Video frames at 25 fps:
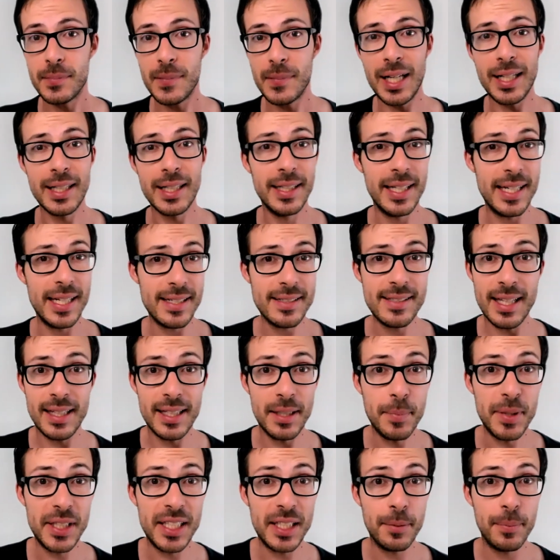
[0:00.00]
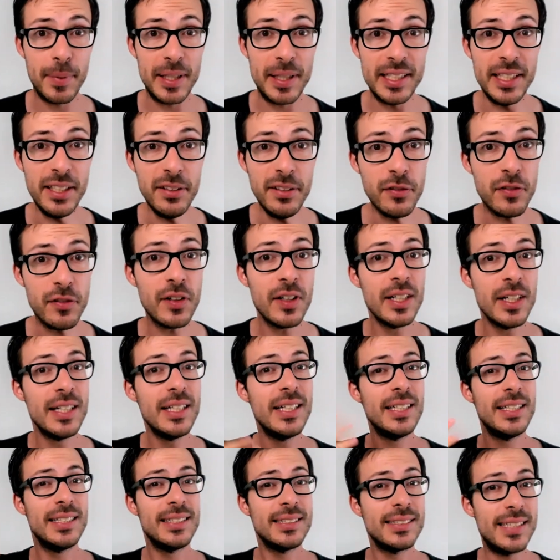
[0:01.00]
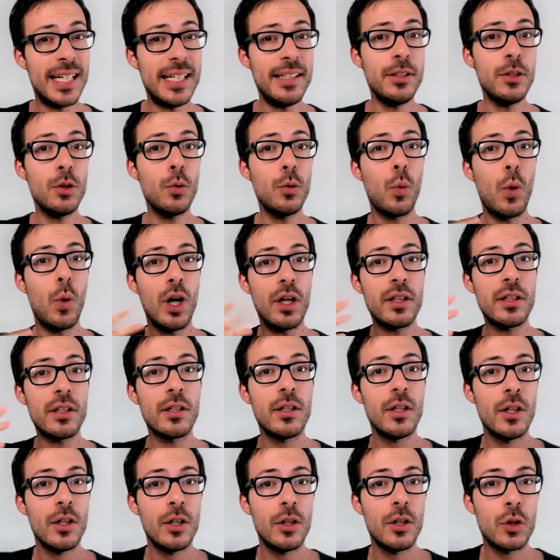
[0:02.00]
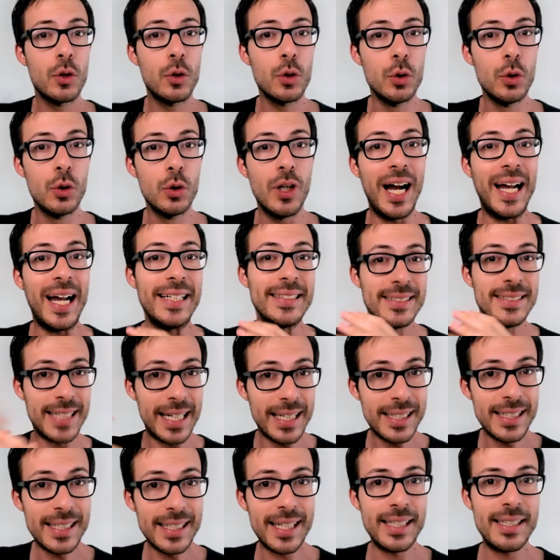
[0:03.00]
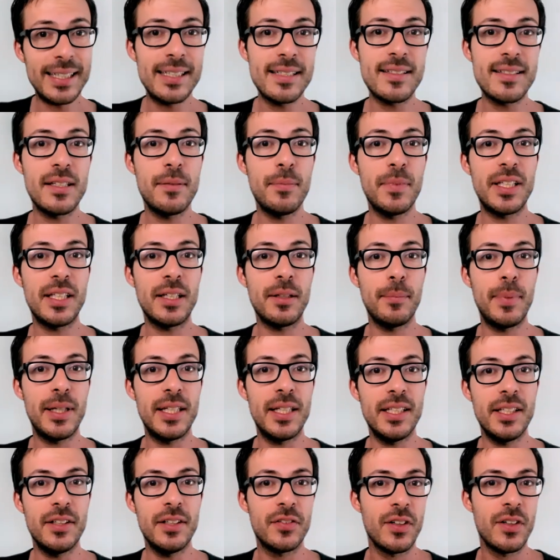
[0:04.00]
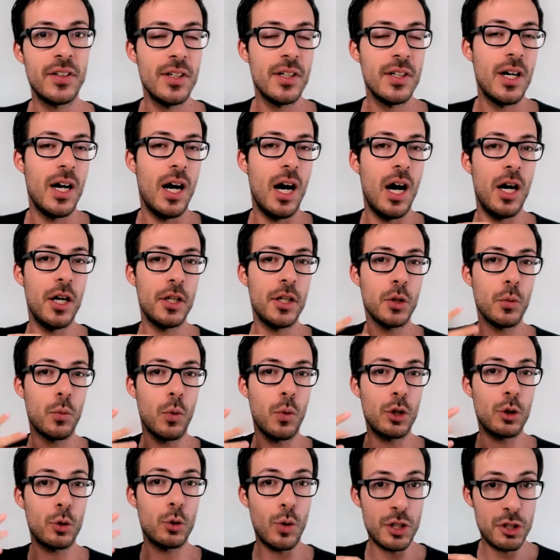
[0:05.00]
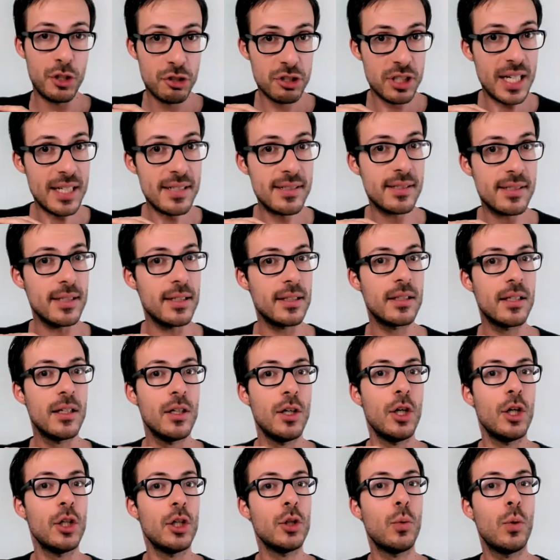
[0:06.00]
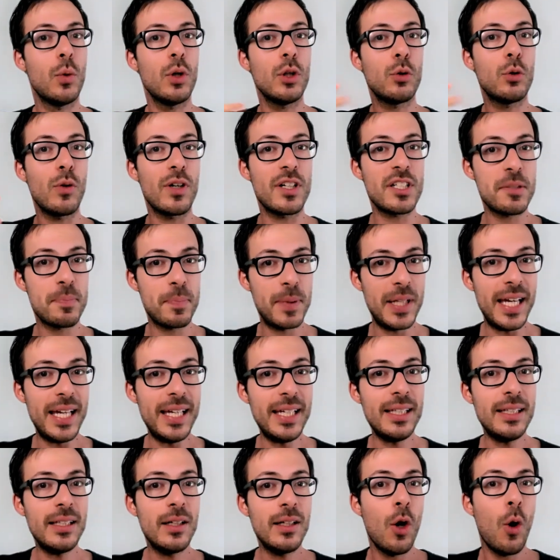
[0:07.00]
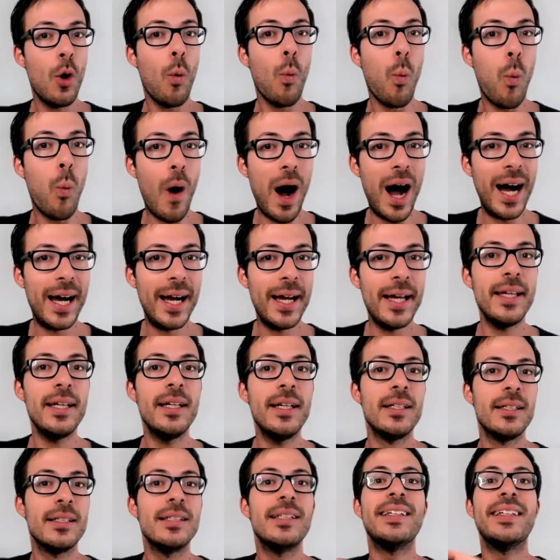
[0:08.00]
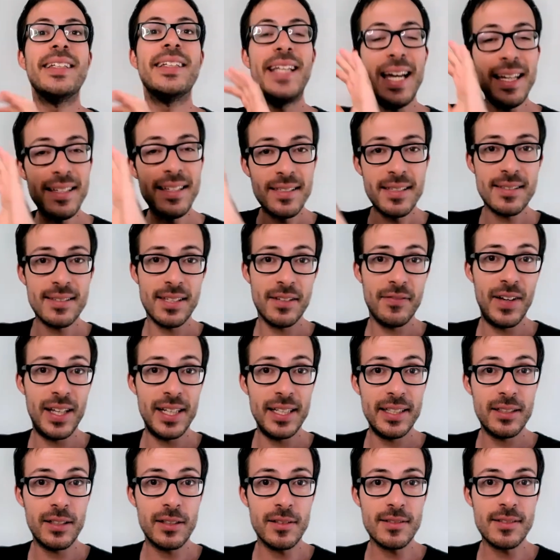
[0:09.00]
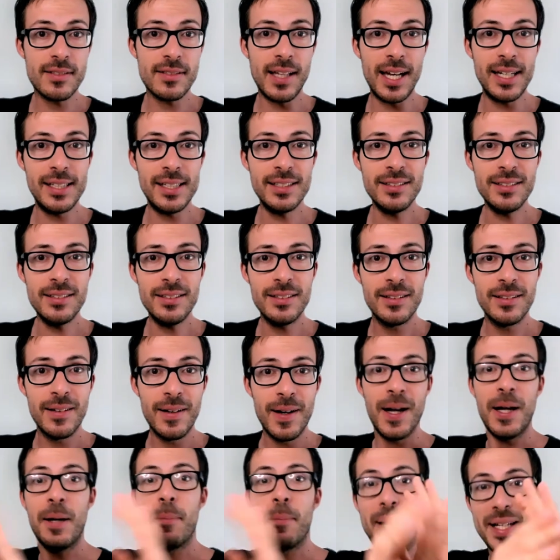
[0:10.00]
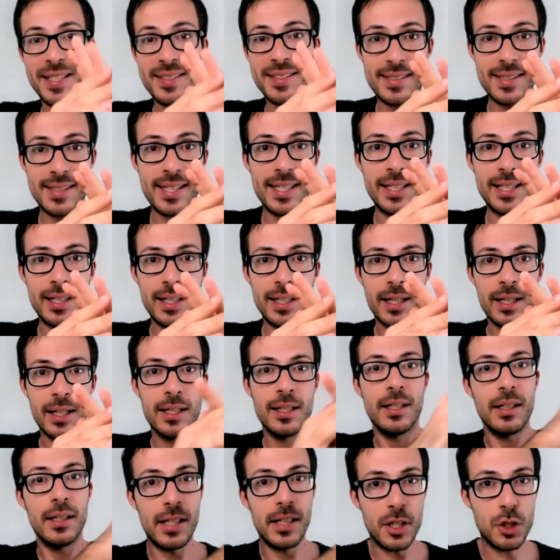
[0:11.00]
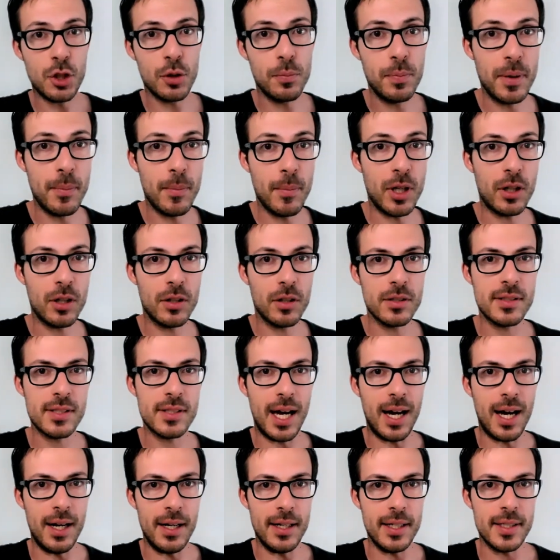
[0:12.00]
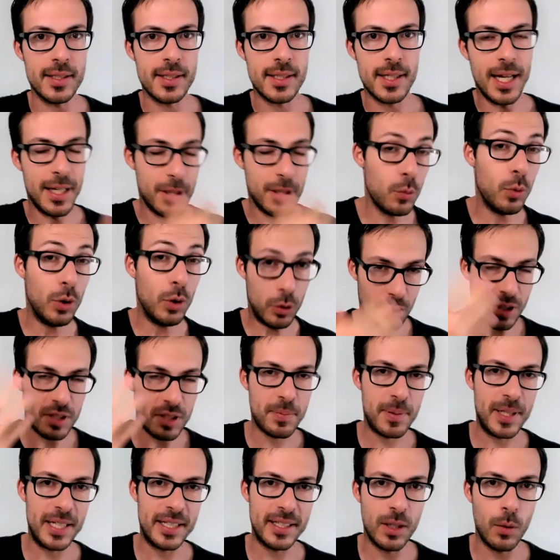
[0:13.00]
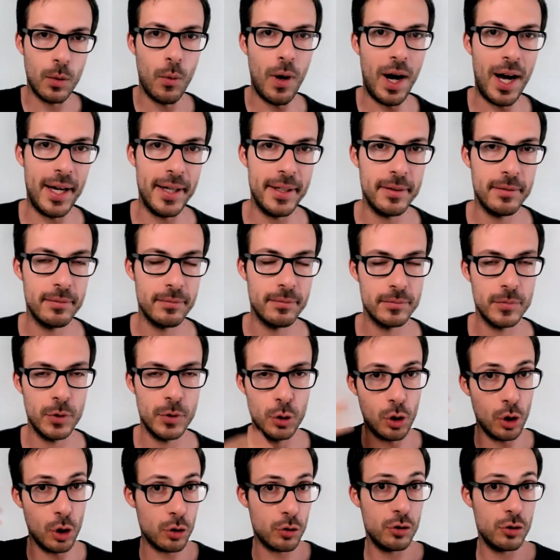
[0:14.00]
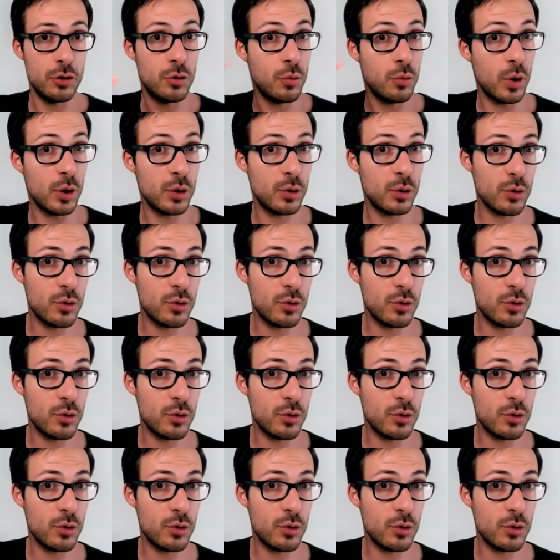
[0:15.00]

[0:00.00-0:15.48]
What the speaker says: limiting belief, then you want to eradicate this limiting belief. You want to address it. You want to explain why, yes, it's a valid concern, but still they should be more concise, and you want to explain the why. You don't want